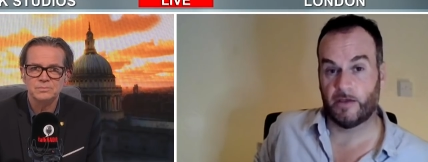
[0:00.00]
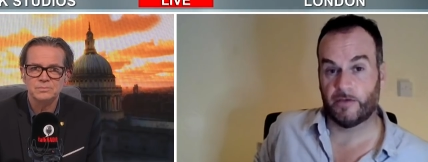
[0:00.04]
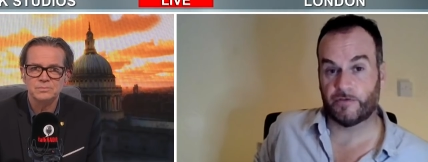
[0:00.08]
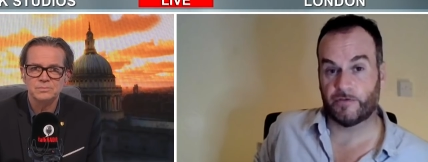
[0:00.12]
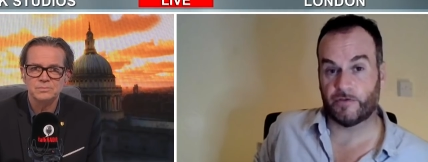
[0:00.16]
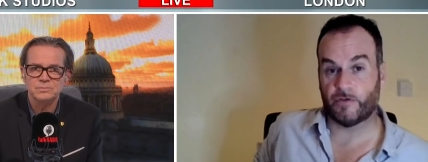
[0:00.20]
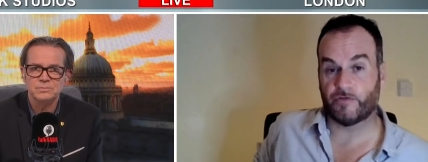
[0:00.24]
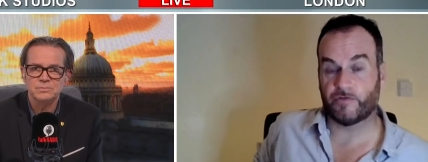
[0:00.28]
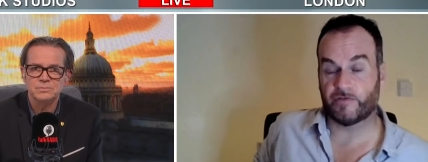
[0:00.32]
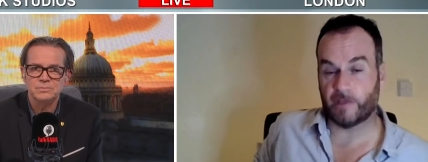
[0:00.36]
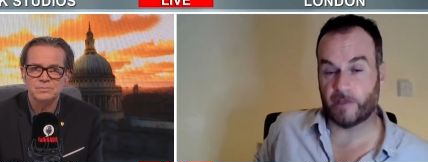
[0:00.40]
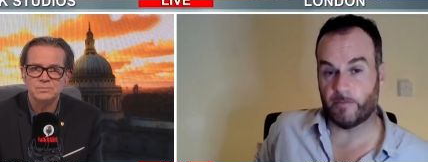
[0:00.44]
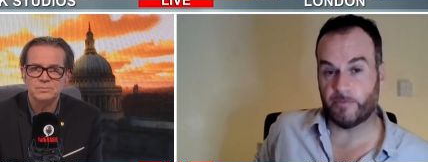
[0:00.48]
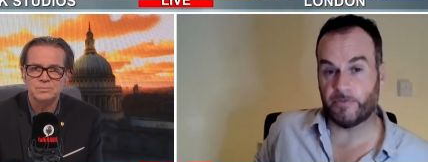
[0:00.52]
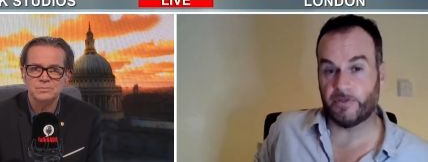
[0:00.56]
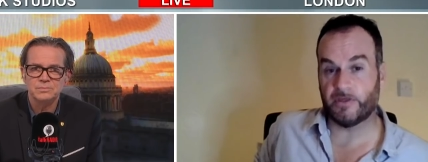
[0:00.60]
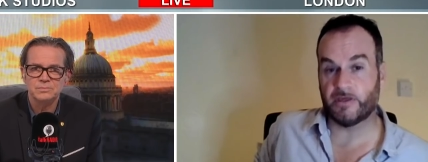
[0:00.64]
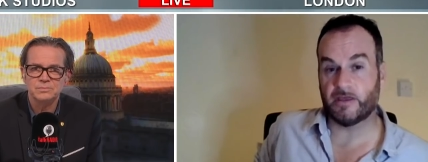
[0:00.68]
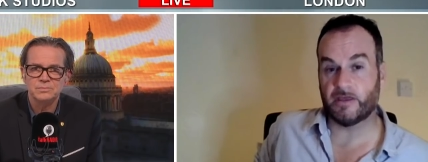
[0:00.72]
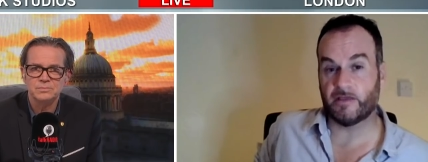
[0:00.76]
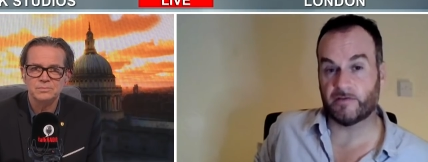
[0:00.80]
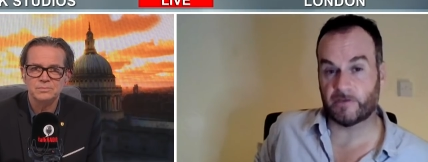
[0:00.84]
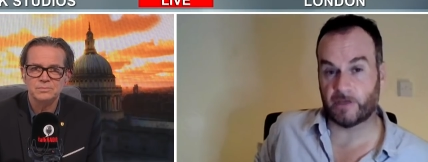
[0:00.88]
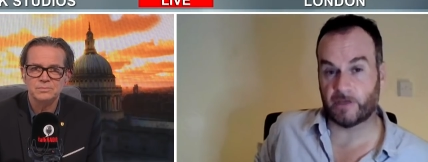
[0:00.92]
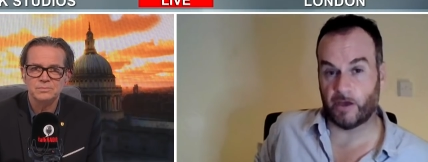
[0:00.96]
Speaker 1: So something
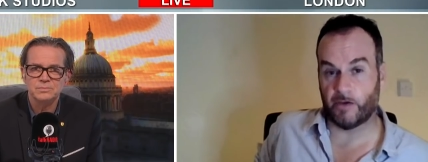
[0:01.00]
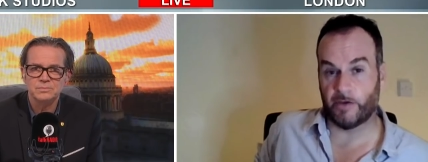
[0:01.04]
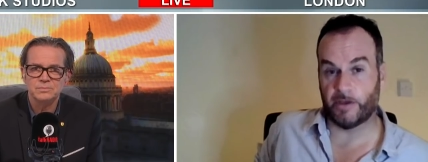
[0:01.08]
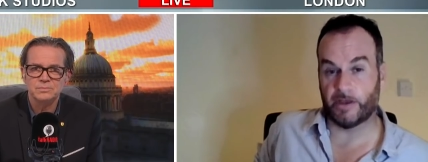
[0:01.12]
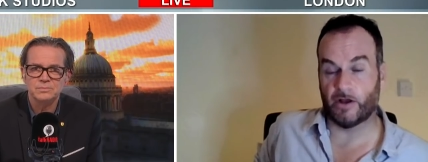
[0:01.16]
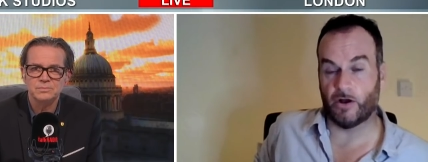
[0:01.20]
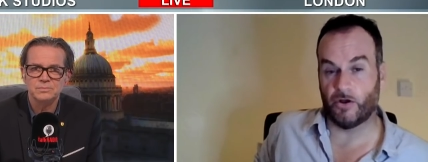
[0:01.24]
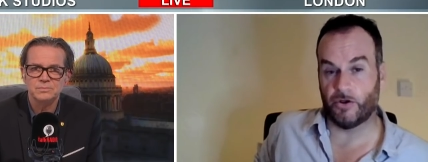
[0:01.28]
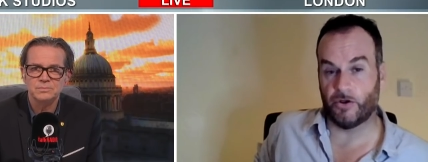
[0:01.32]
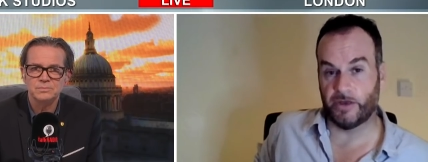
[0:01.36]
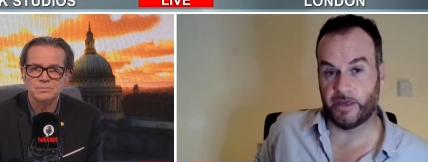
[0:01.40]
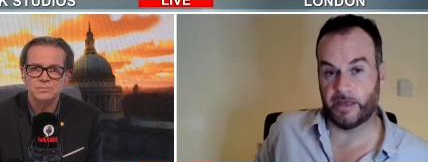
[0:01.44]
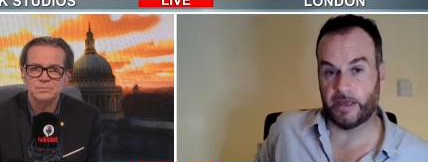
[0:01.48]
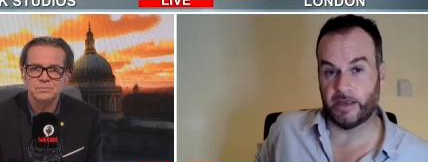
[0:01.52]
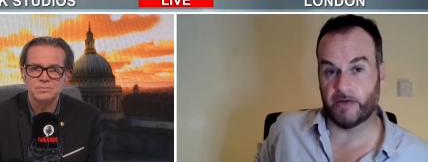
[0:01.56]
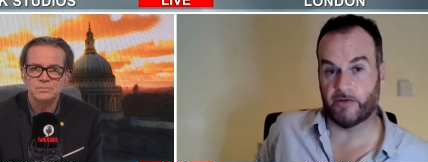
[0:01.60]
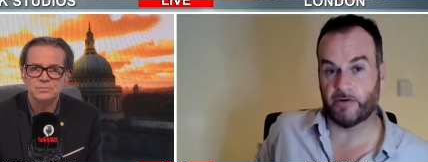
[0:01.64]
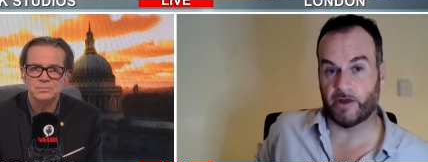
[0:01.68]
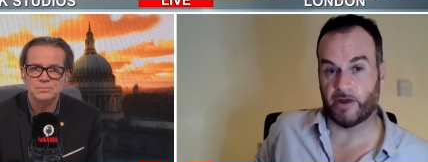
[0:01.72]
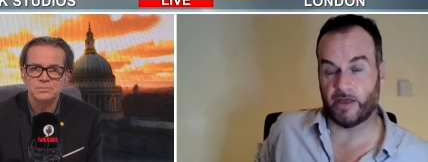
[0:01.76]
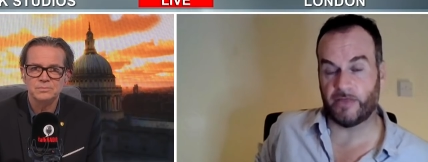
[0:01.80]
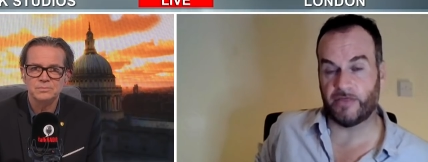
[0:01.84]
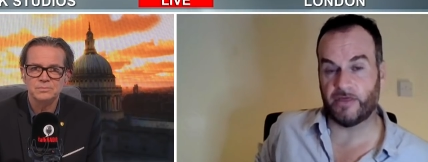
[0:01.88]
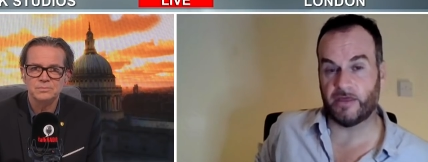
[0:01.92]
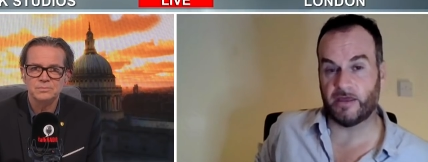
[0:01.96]
is going on here. And
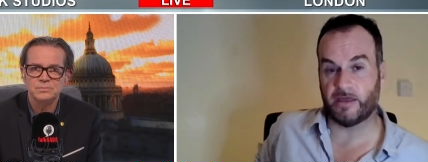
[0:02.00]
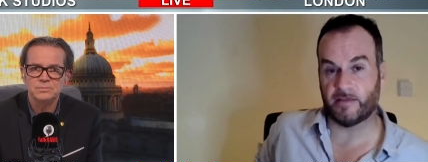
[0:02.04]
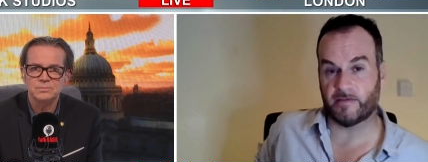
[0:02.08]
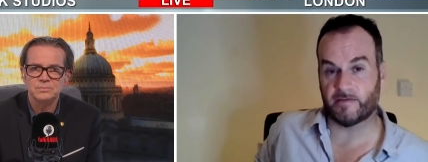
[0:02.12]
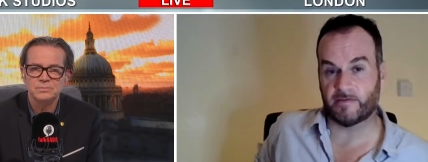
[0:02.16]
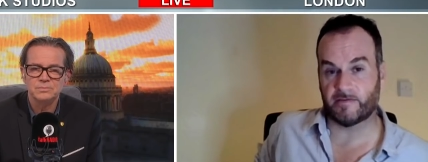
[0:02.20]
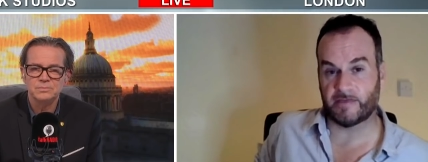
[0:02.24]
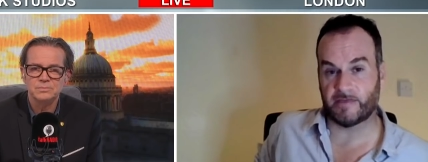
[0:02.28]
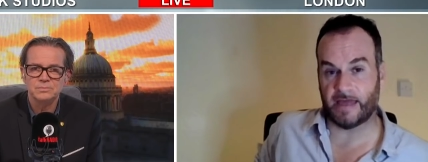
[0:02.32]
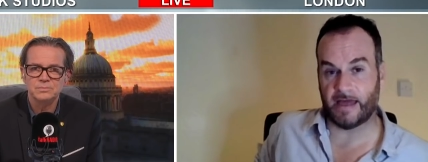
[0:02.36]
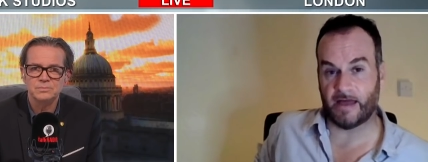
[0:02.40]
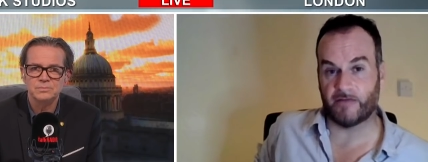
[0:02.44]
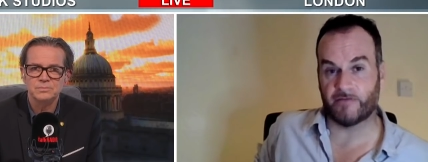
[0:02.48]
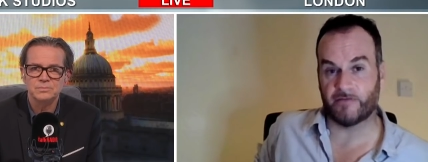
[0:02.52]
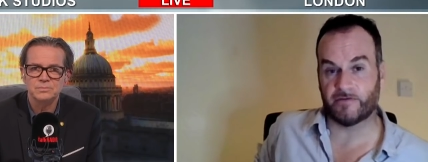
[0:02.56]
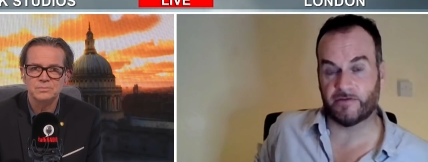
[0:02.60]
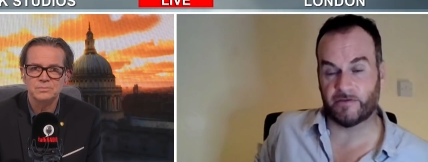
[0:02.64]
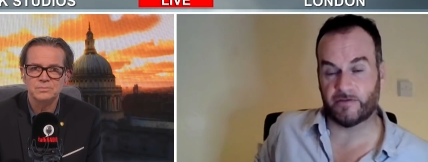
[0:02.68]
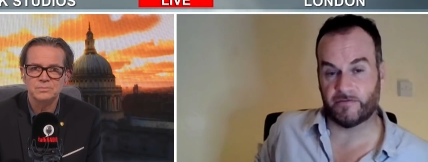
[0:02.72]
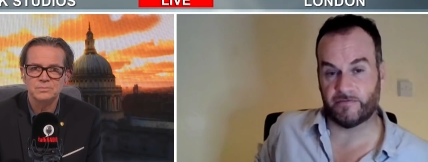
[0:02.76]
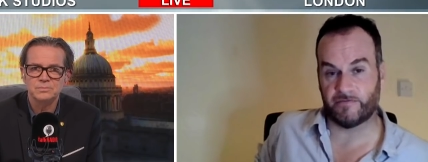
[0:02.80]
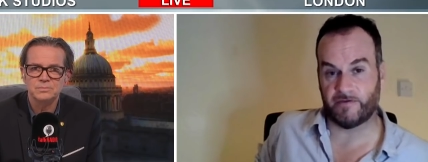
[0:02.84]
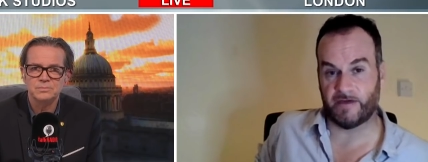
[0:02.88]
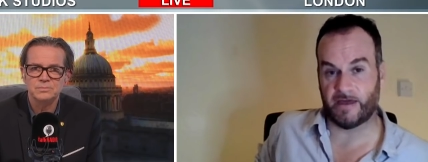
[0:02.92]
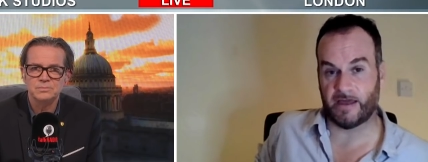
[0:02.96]
I think it's down to
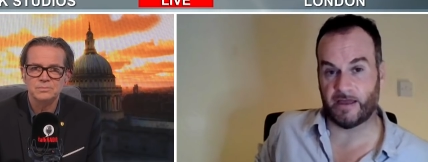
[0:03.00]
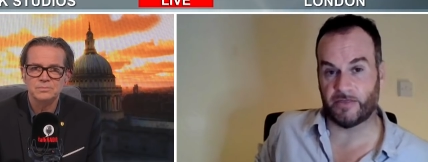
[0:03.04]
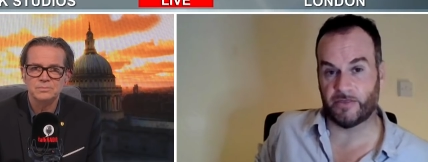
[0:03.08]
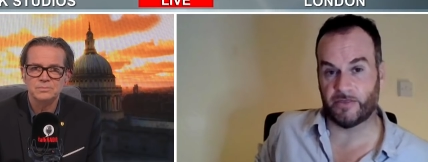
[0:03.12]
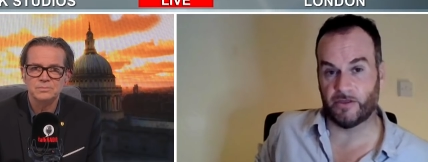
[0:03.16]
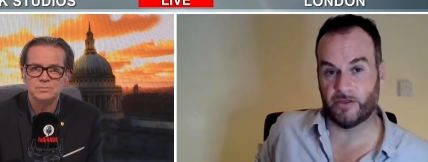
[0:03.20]
the fact